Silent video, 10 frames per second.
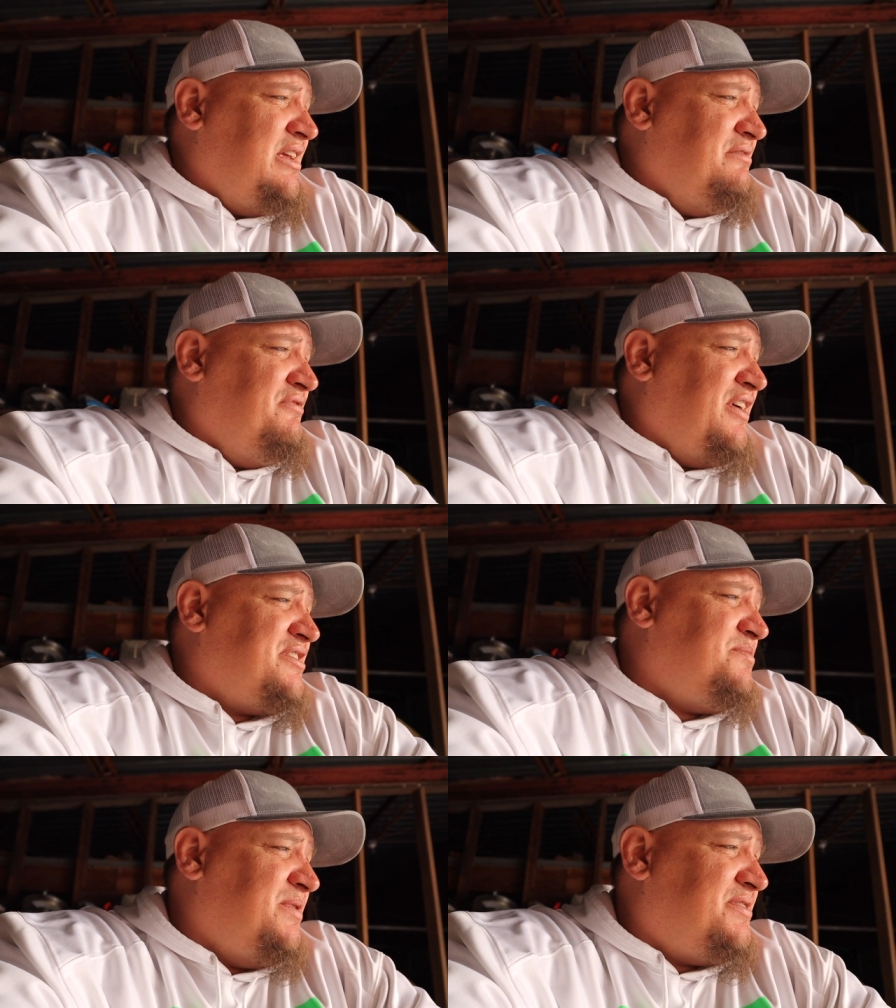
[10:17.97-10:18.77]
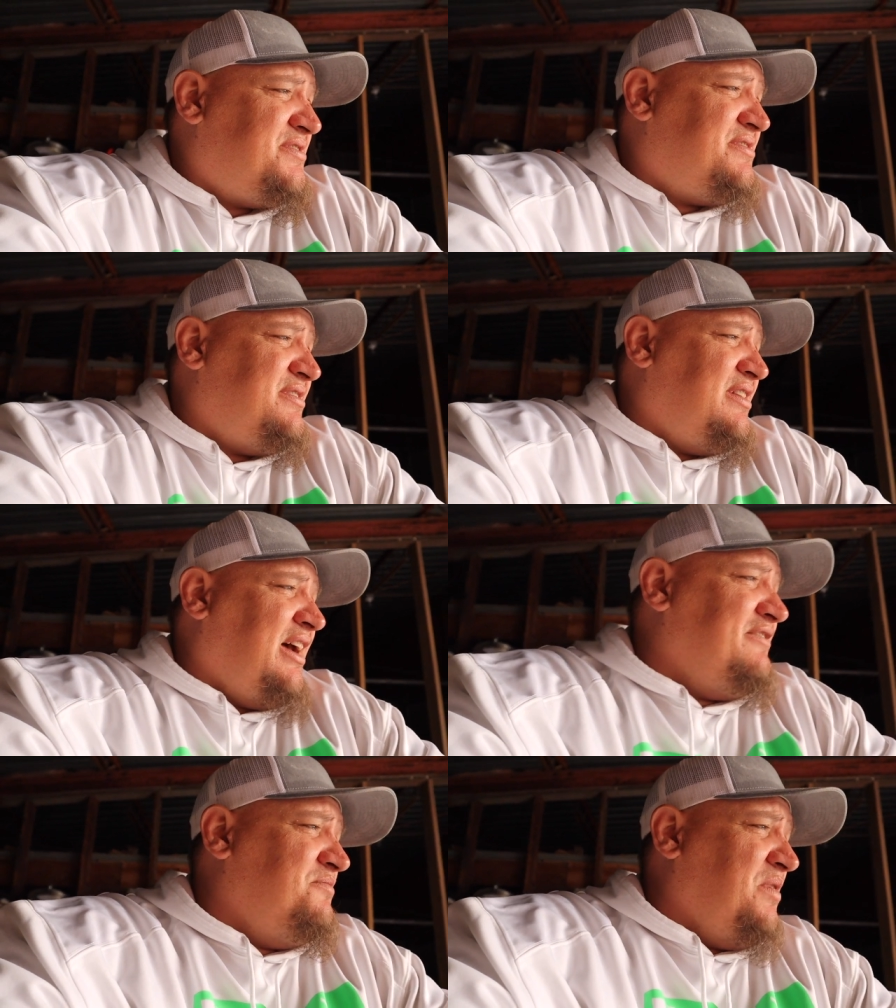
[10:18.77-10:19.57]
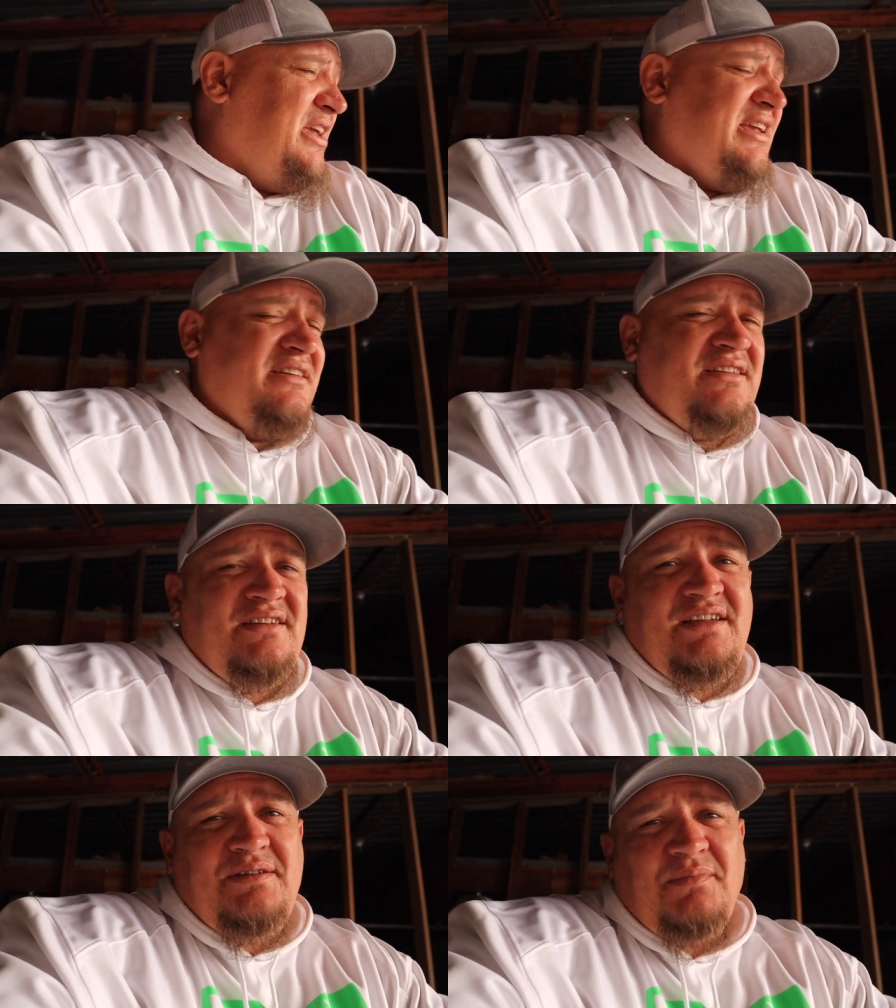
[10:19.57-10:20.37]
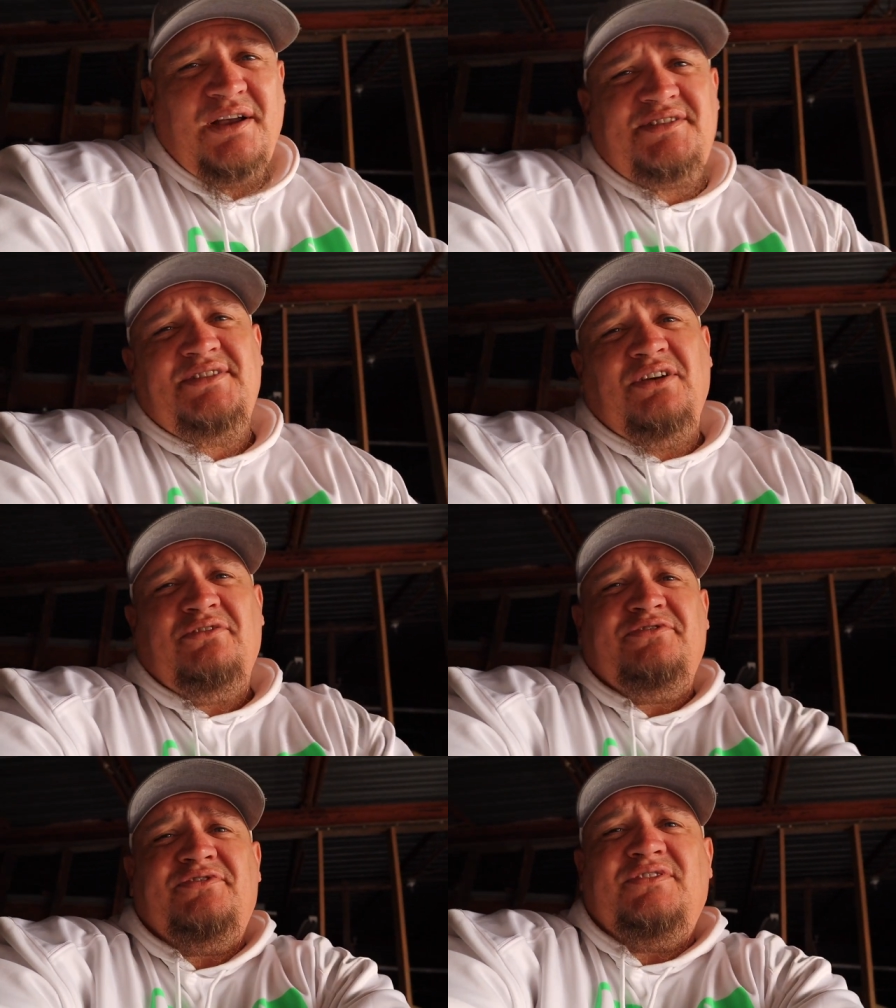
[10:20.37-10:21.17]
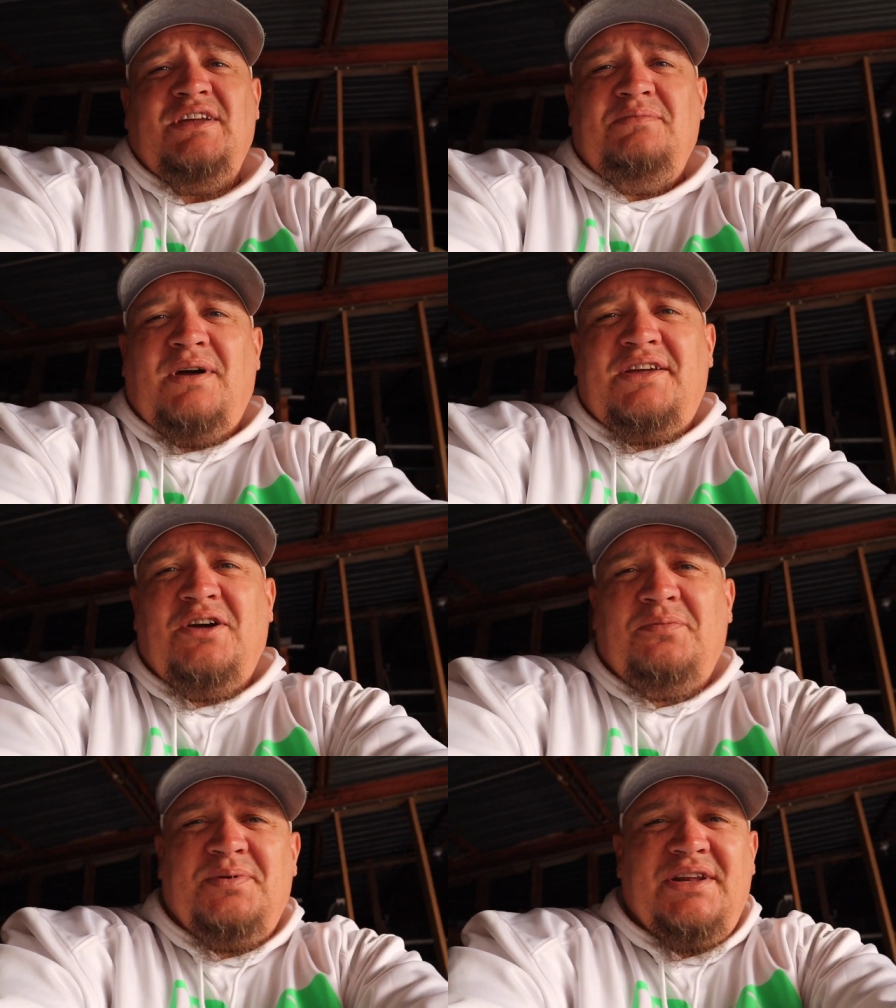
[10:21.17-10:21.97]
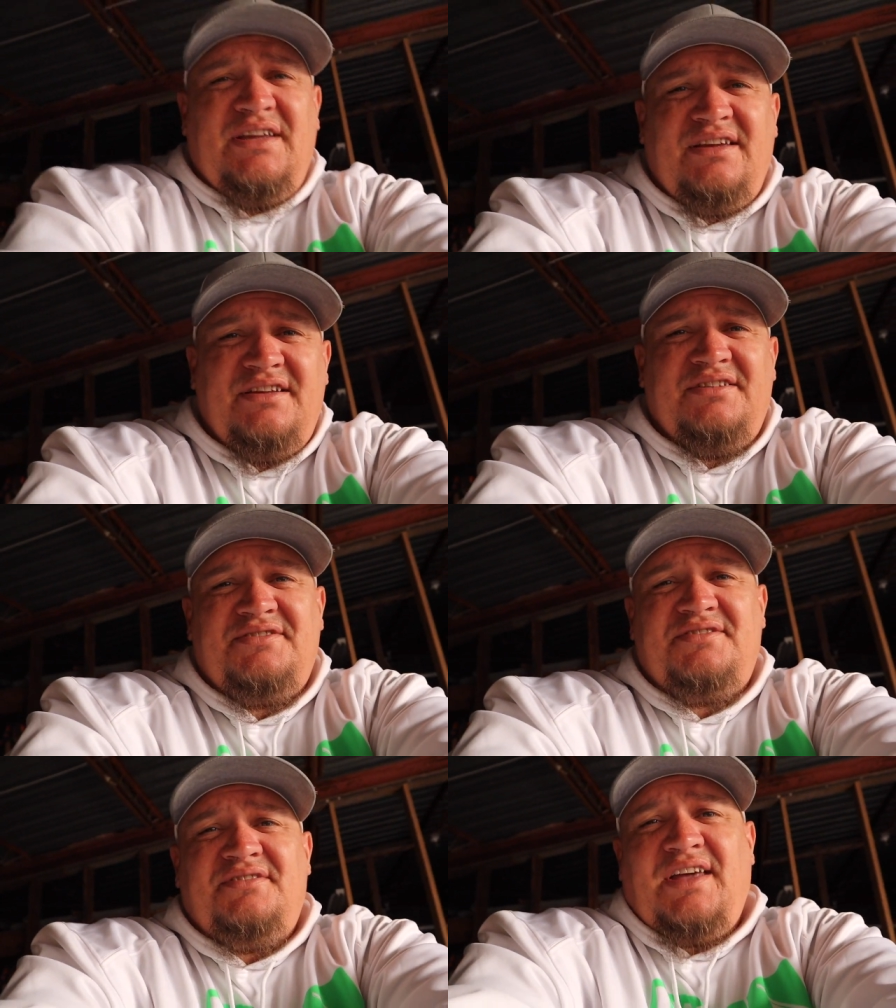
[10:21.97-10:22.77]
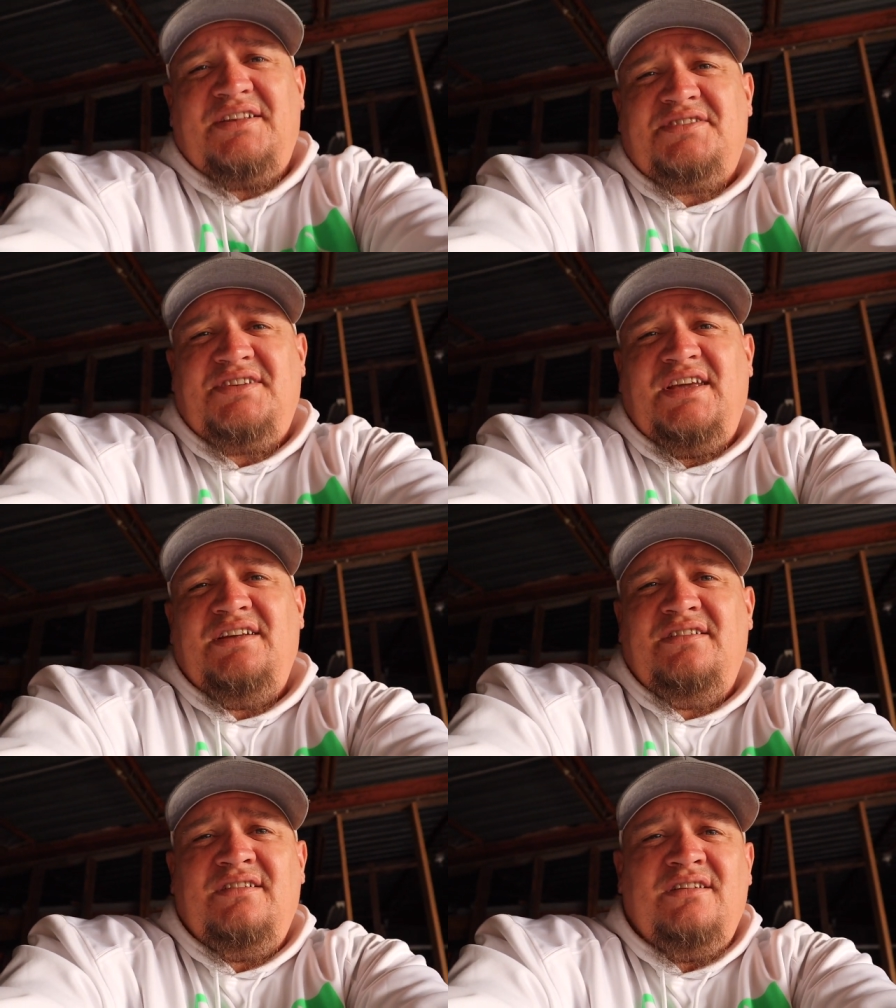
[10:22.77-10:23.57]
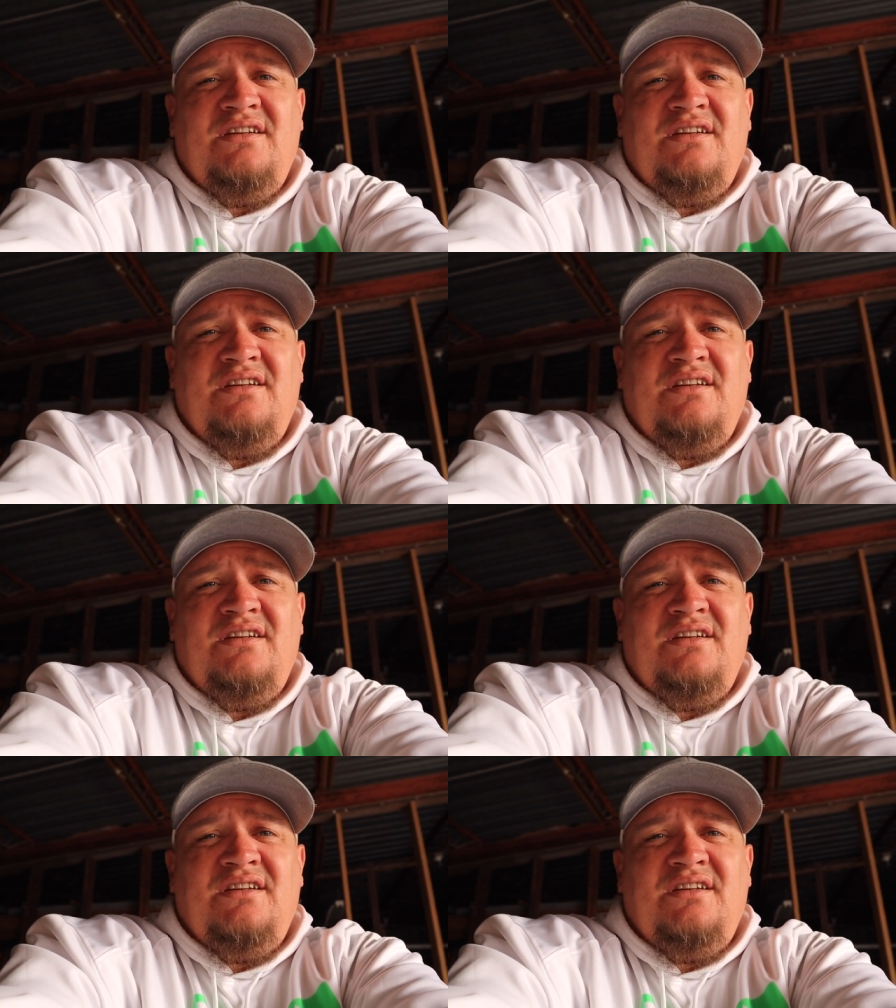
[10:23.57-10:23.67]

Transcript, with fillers: investments I've made in myself, in my company, is that skid.